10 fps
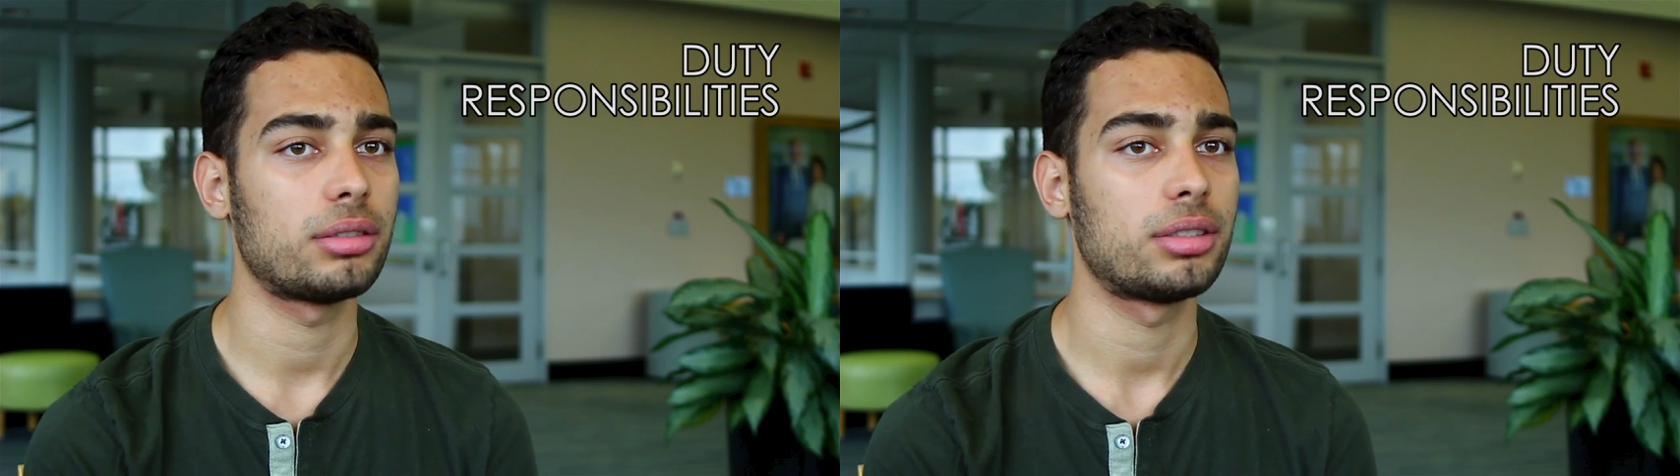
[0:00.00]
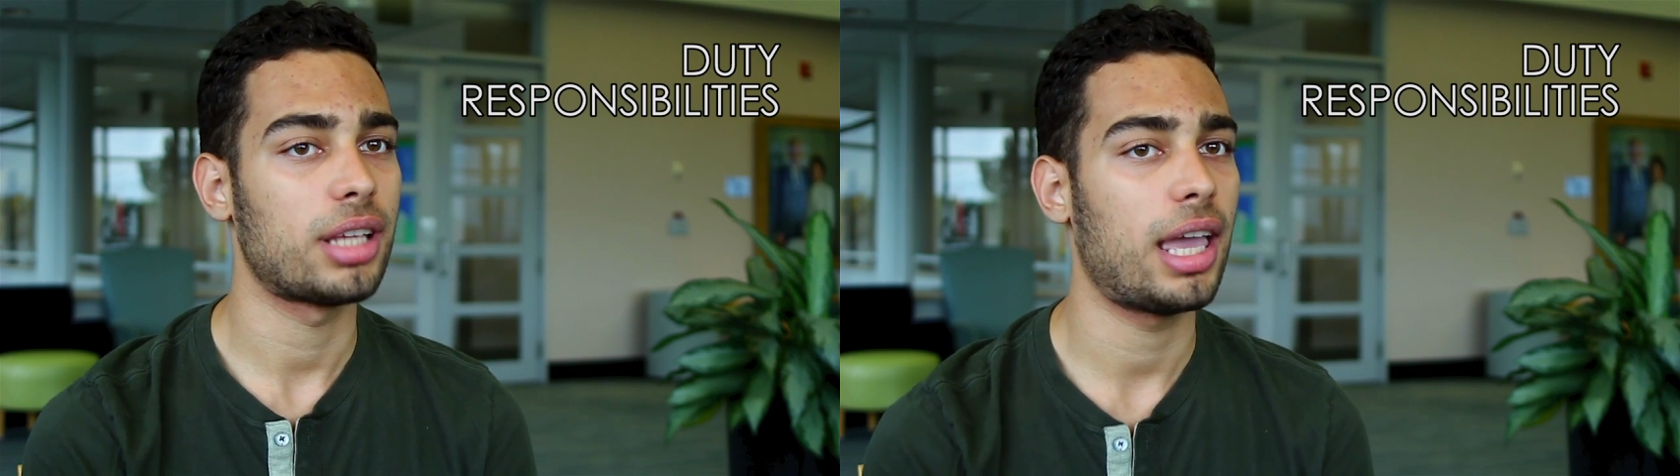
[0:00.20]

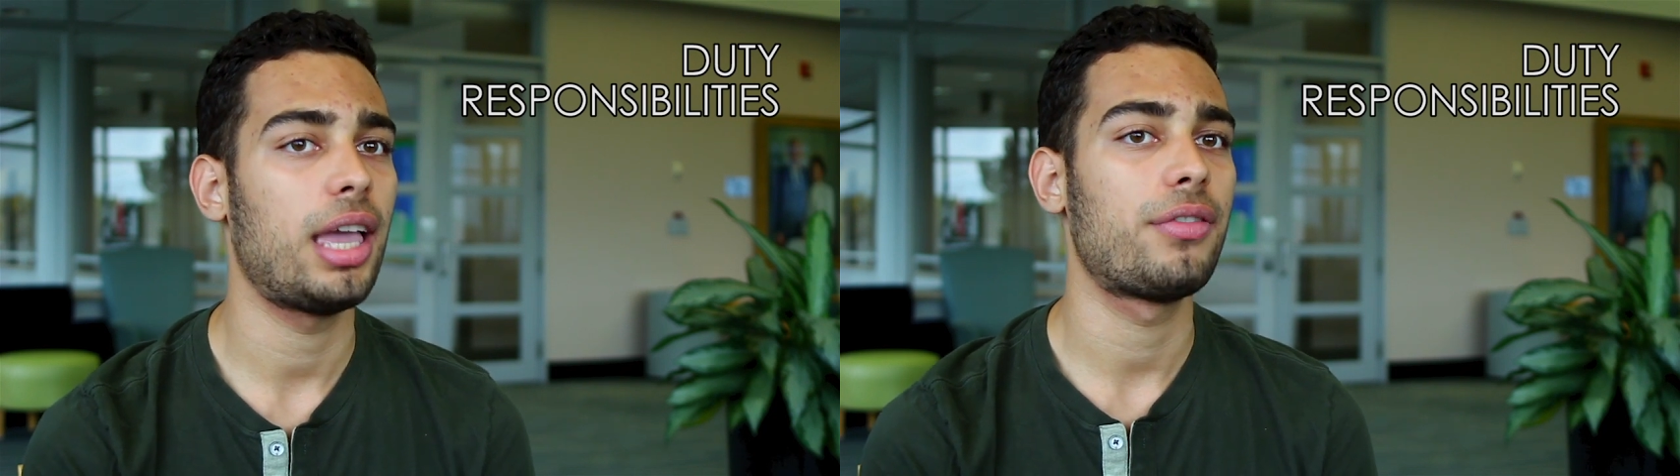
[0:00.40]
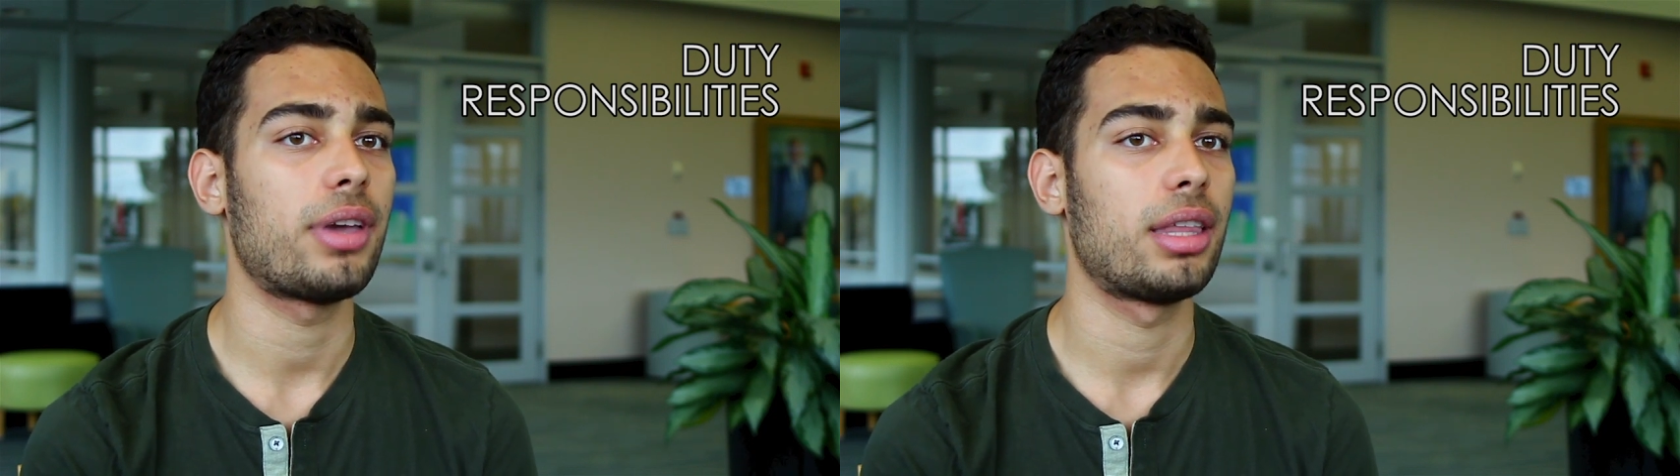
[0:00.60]

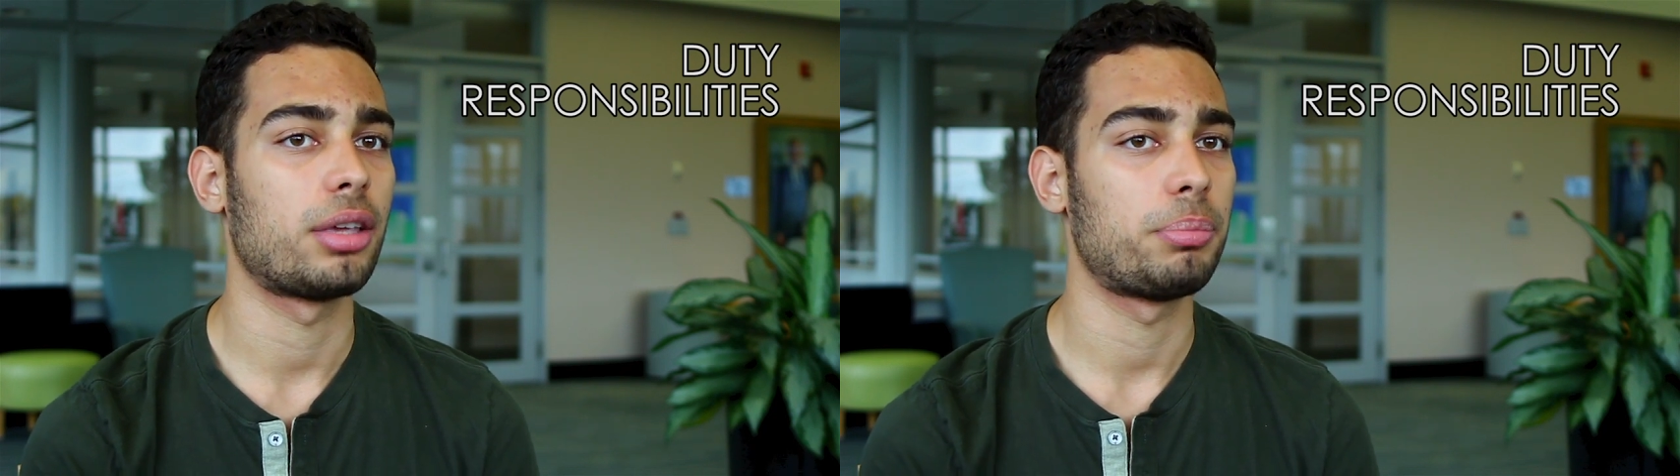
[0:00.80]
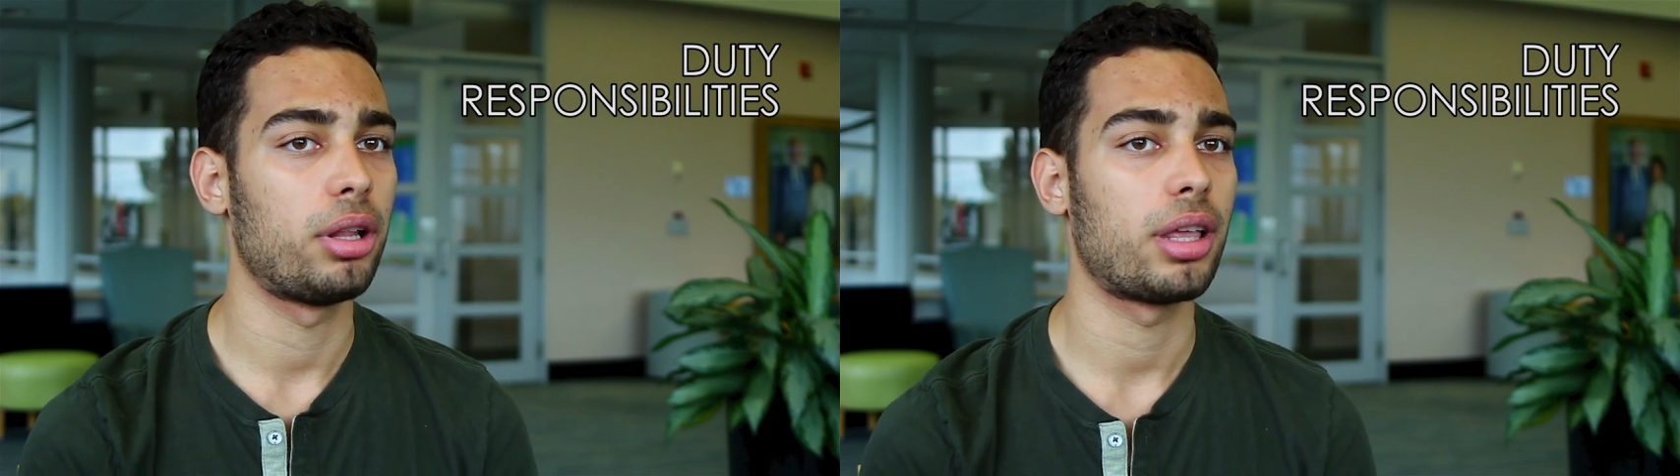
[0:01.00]
safe and
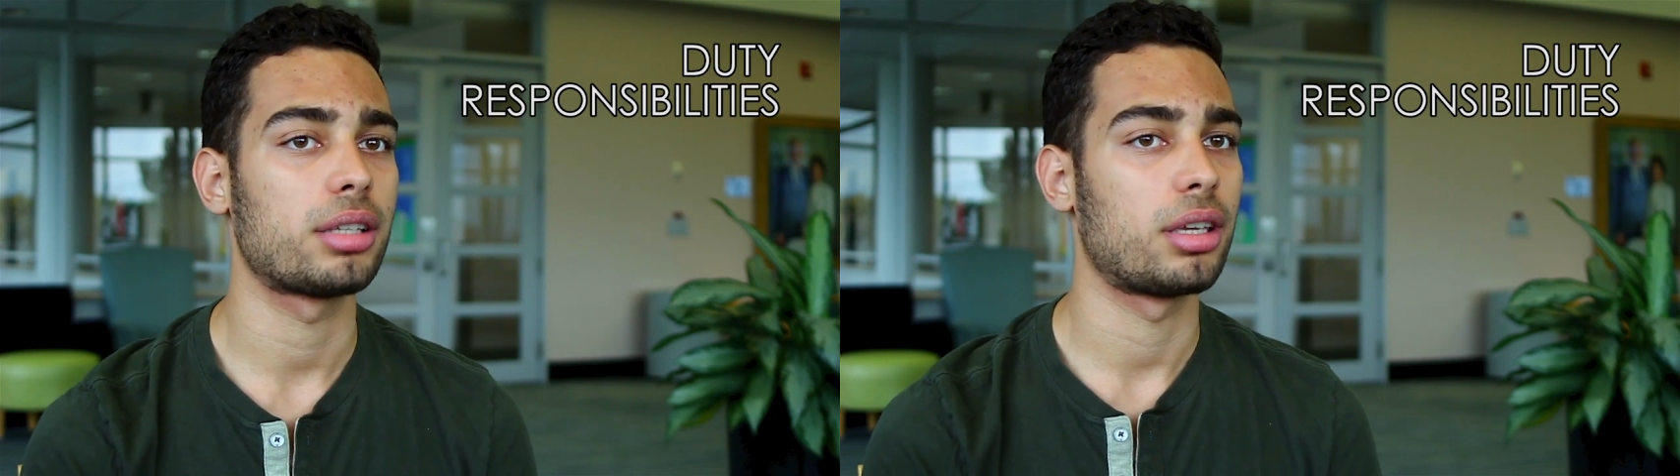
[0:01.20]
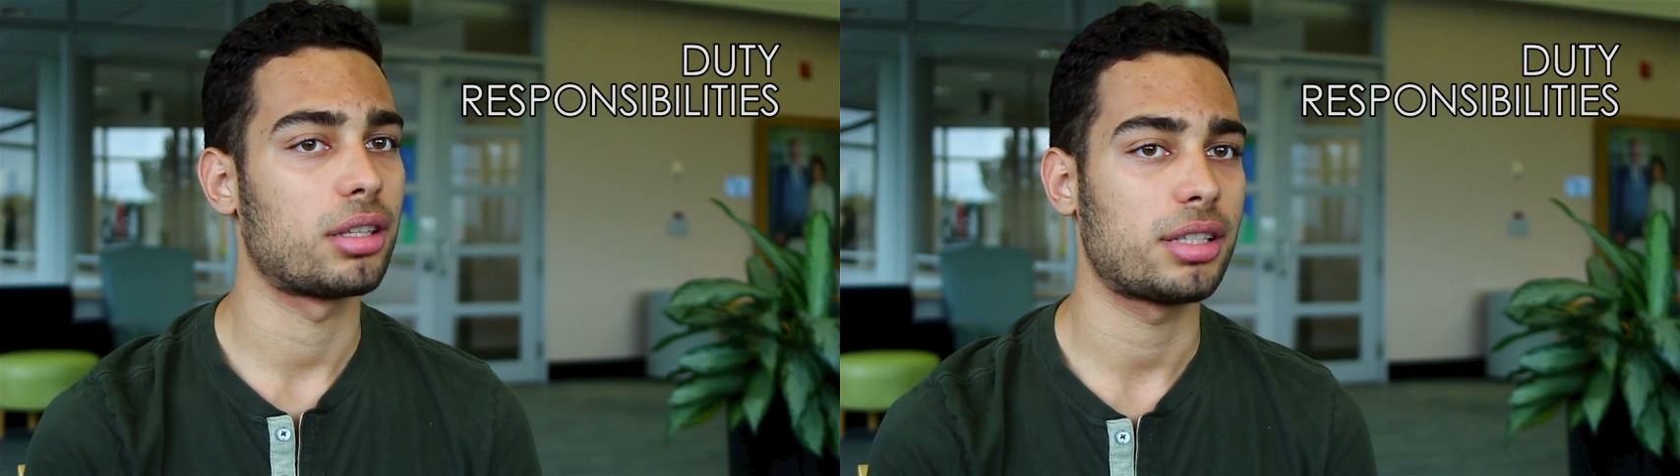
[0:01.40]
the
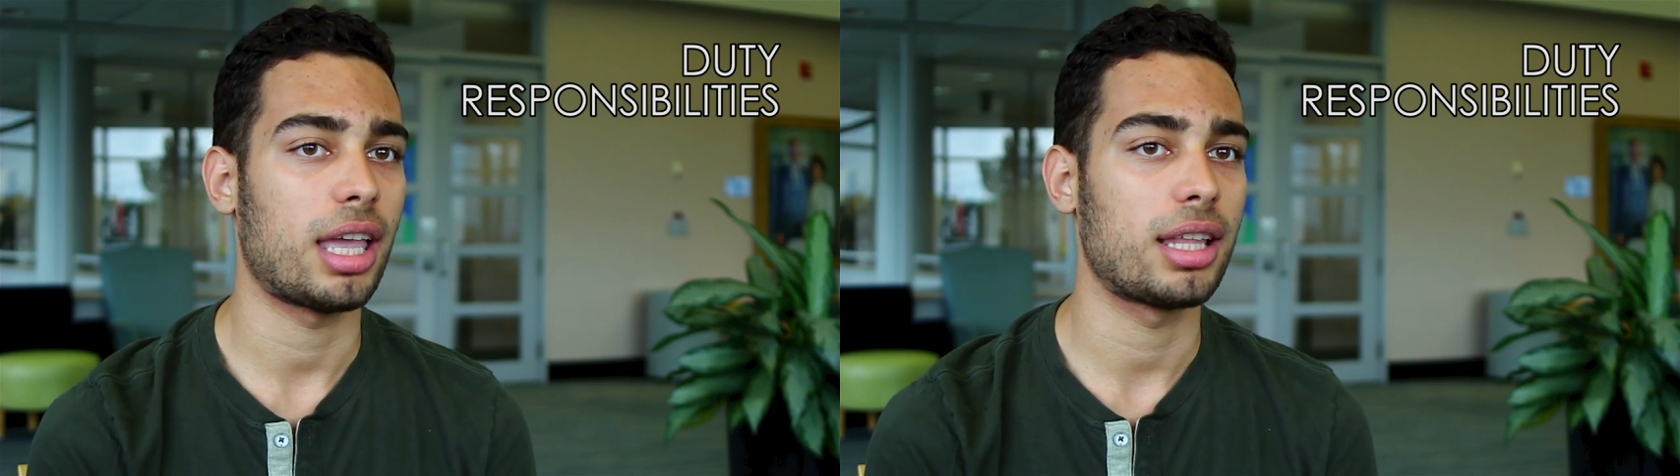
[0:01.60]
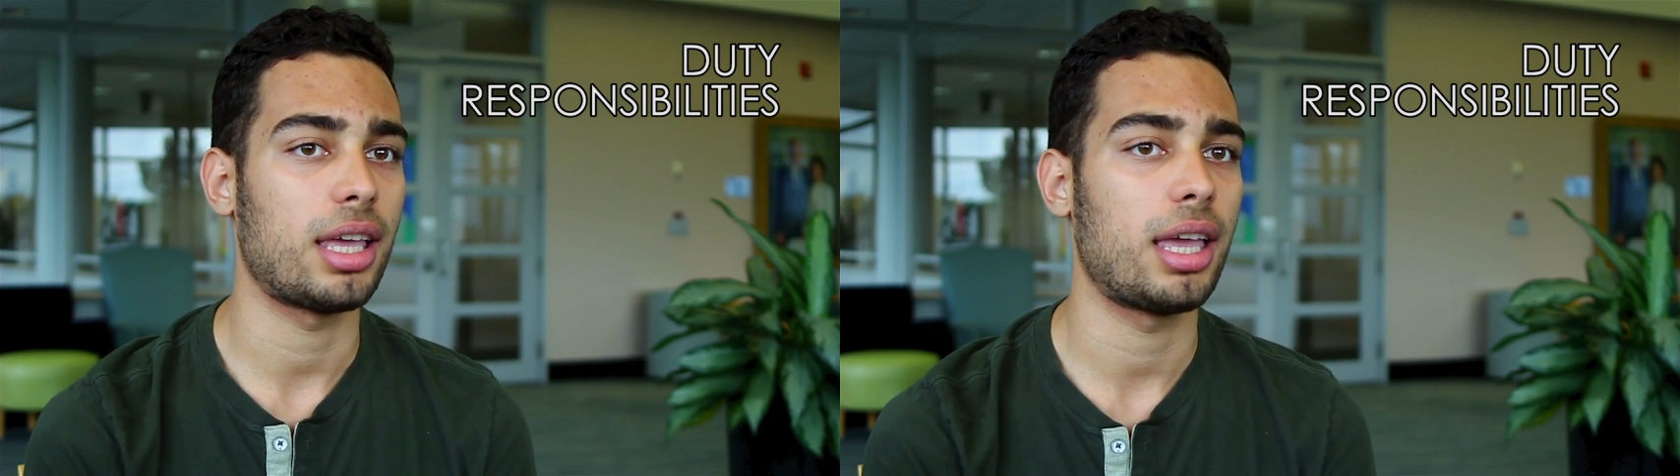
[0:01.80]
building's in good
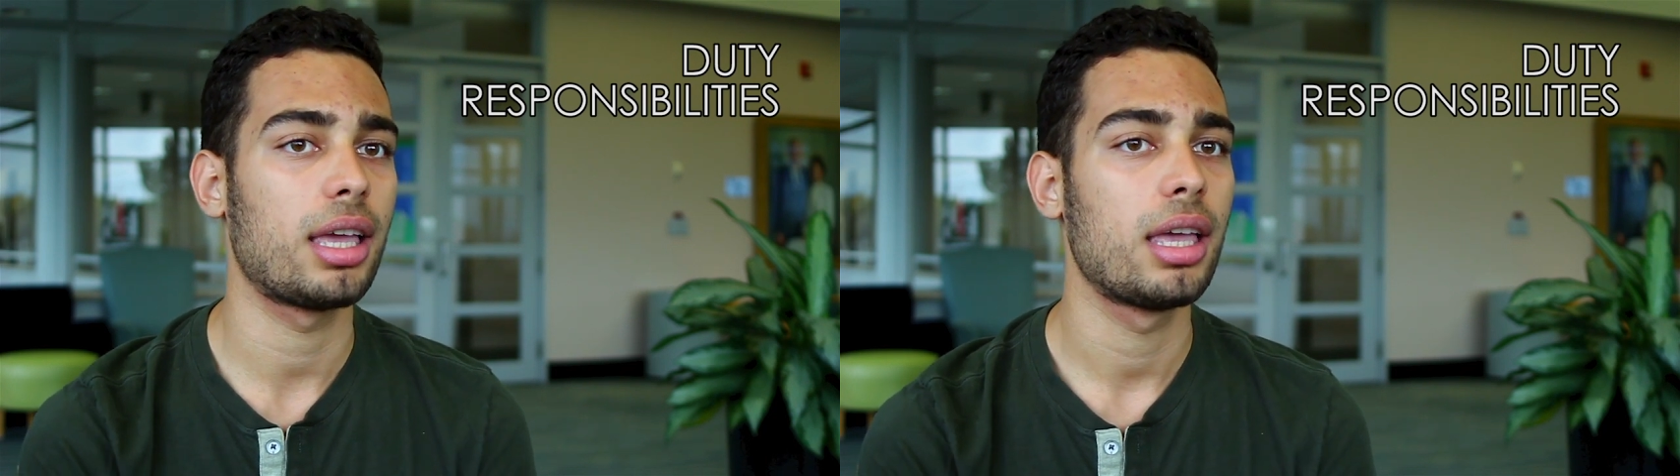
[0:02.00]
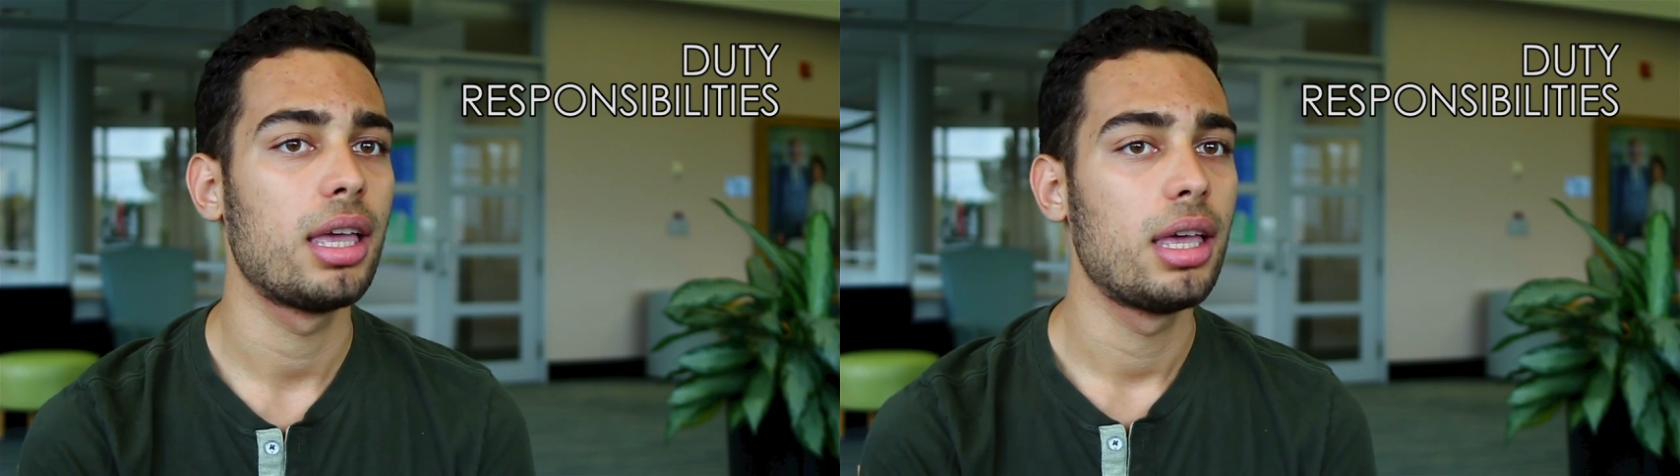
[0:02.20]
standing.